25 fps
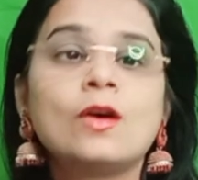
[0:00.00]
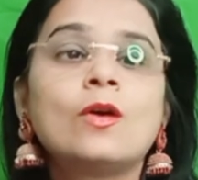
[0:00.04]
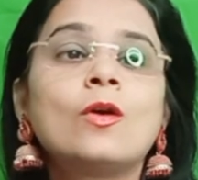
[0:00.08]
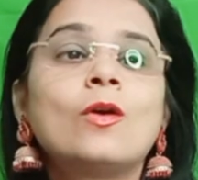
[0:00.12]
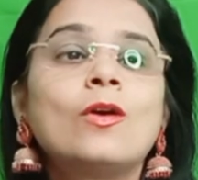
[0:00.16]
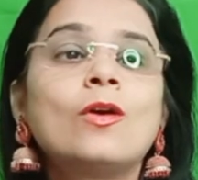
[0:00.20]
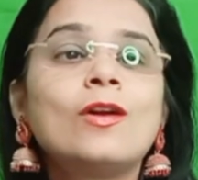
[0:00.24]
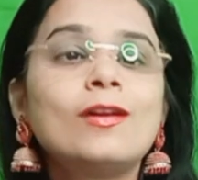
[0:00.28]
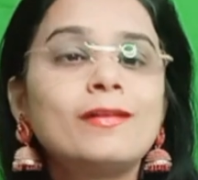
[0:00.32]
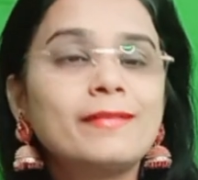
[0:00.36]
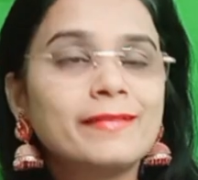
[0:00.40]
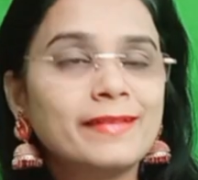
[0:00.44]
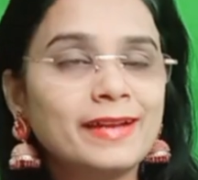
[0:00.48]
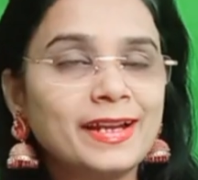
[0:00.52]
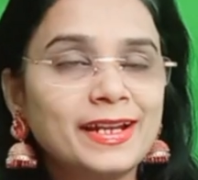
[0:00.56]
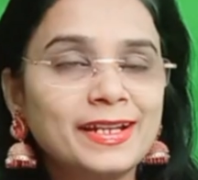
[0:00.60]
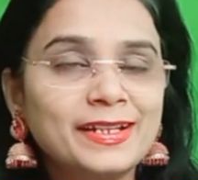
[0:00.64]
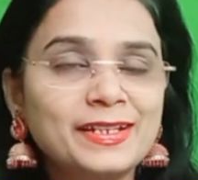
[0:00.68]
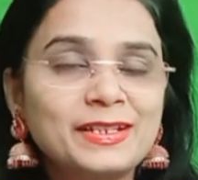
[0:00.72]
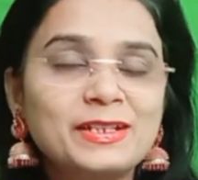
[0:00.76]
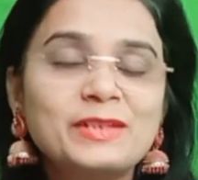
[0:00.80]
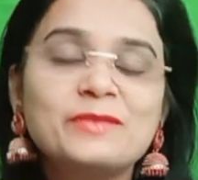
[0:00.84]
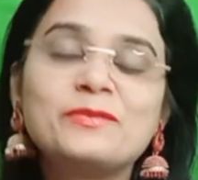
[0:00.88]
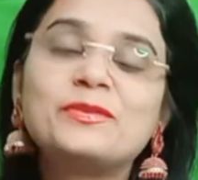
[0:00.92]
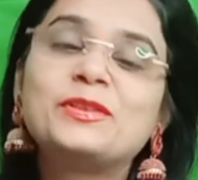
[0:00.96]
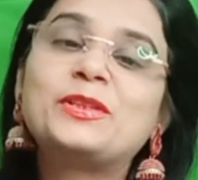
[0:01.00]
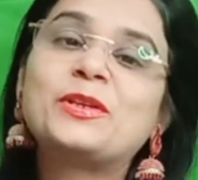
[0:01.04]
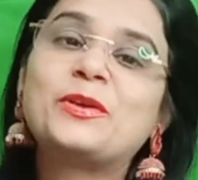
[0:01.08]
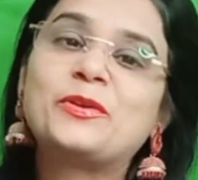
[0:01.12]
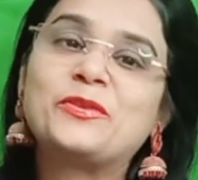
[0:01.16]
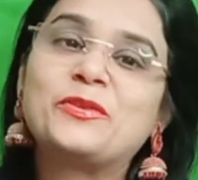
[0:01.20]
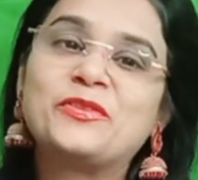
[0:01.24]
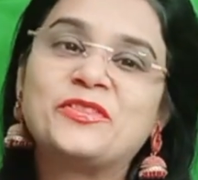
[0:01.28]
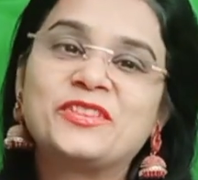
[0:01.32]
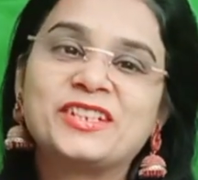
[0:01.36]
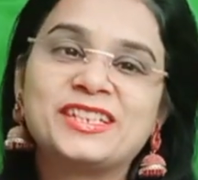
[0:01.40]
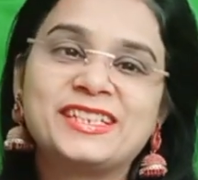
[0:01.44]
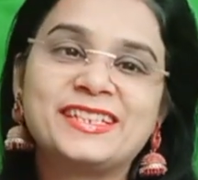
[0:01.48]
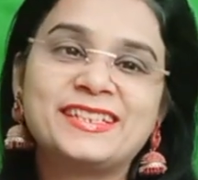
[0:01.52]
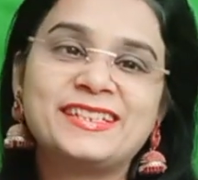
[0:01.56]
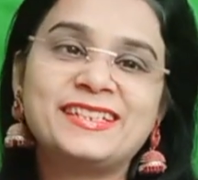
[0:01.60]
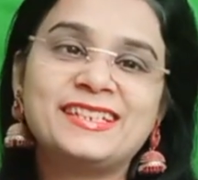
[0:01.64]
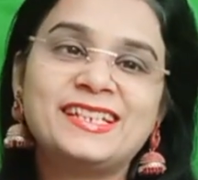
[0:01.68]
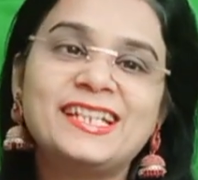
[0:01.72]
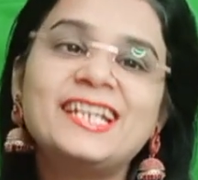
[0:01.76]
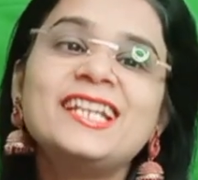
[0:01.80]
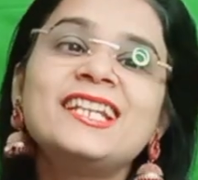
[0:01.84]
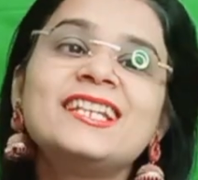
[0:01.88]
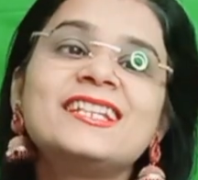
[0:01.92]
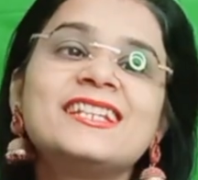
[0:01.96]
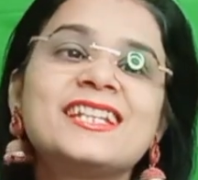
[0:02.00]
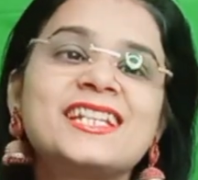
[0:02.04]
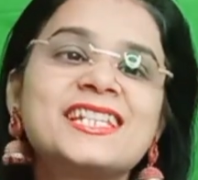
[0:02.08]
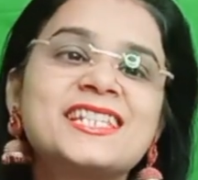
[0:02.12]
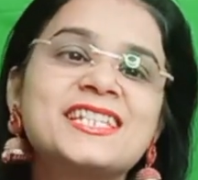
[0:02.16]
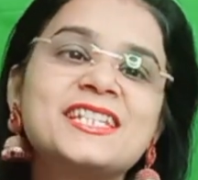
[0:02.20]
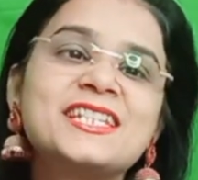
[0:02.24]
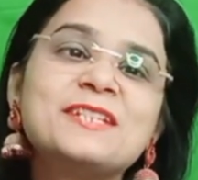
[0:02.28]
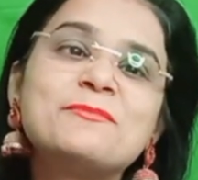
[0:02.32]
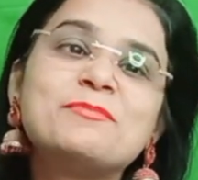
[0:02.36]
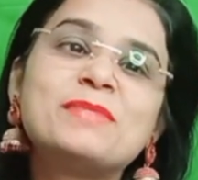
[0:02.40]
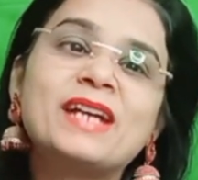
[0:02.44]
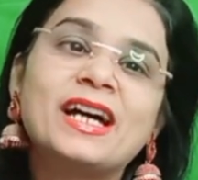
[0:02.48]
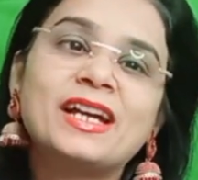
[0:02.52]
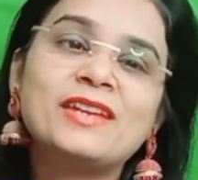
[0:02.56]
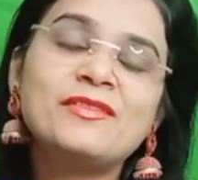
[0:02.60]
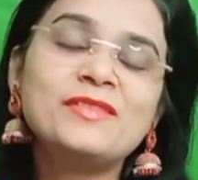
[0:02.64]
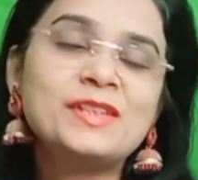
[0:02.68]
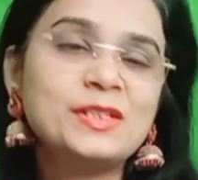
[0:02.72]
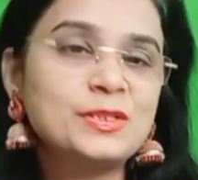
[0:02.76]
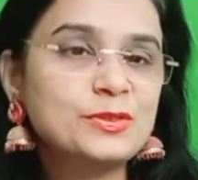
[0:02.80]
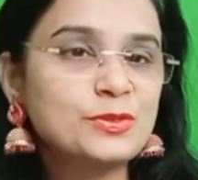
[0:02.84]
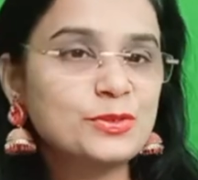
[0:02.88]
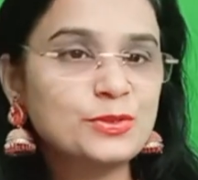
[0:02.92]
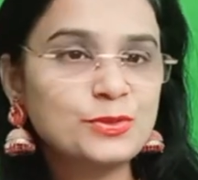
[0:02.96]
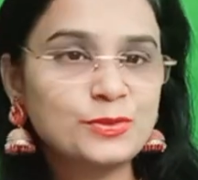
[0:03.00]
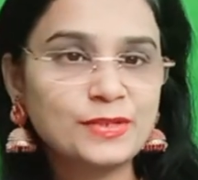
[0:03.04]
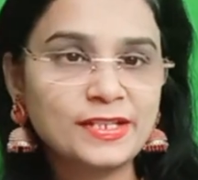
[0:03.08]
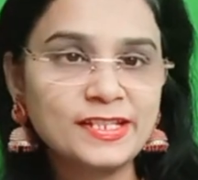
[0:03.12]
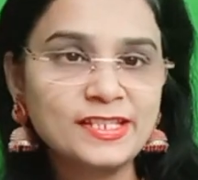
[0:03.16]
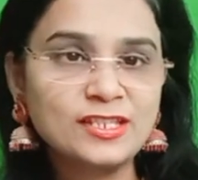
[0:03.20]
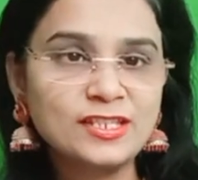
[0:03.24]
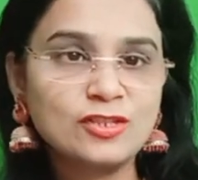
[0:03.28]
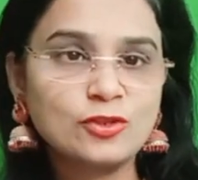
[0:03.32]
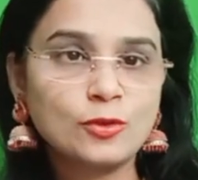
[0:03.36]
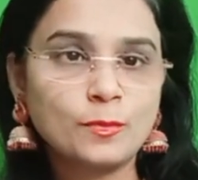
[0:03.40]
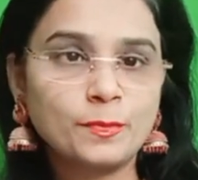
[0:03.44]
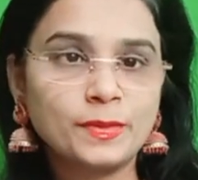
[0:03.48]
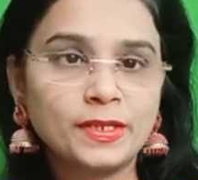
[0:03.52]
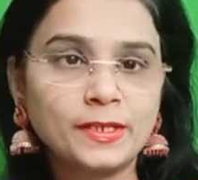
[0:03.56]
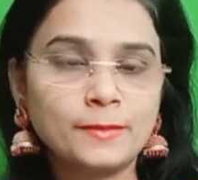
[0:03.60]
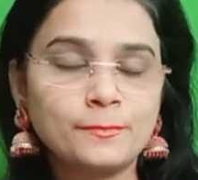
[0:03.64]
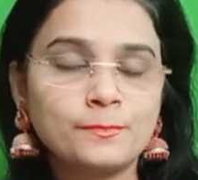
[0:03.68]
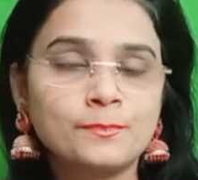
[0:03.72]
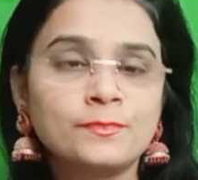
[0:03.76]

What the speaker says: Alright, without further delay, let's deep dive into today's topic.